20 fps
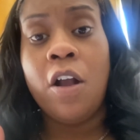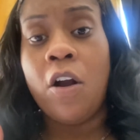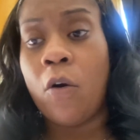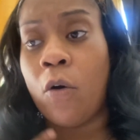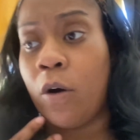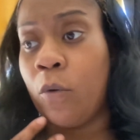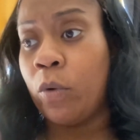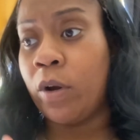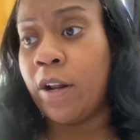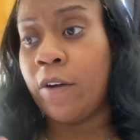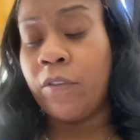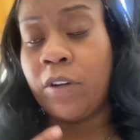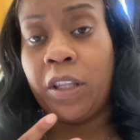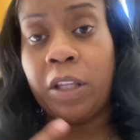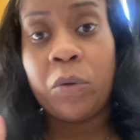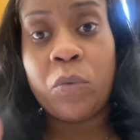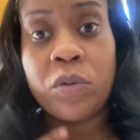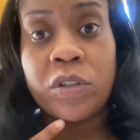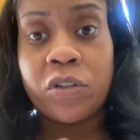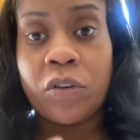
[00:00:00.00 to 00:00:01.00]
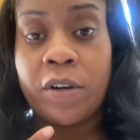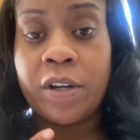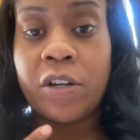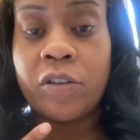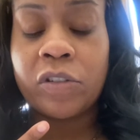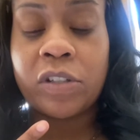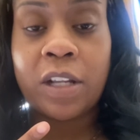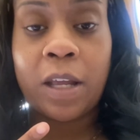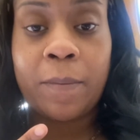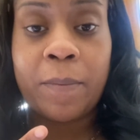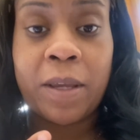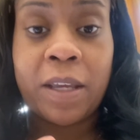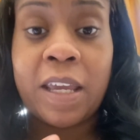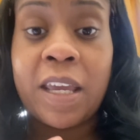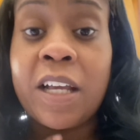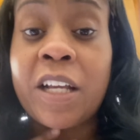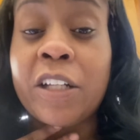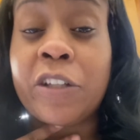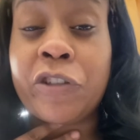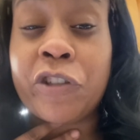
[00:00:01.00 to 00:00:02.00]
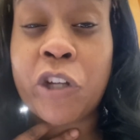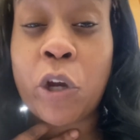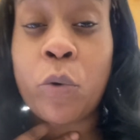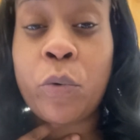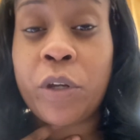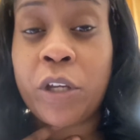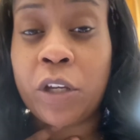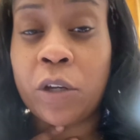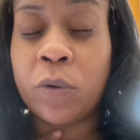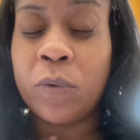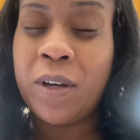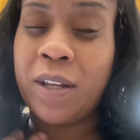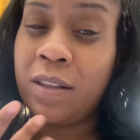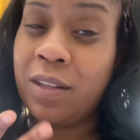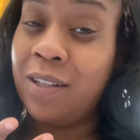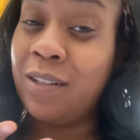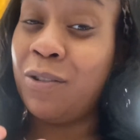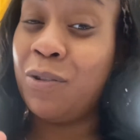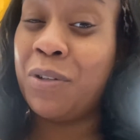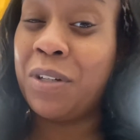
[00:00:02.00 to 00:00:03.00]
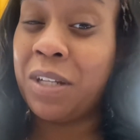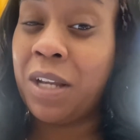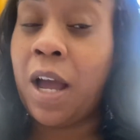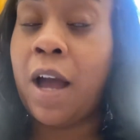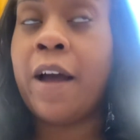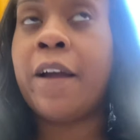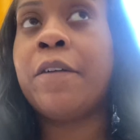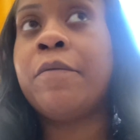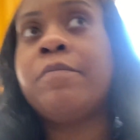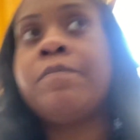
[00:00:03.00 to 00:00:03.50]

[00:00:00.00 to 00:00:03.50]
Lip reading: or whatever liquids are in your stomach, it could choke you and then you could die.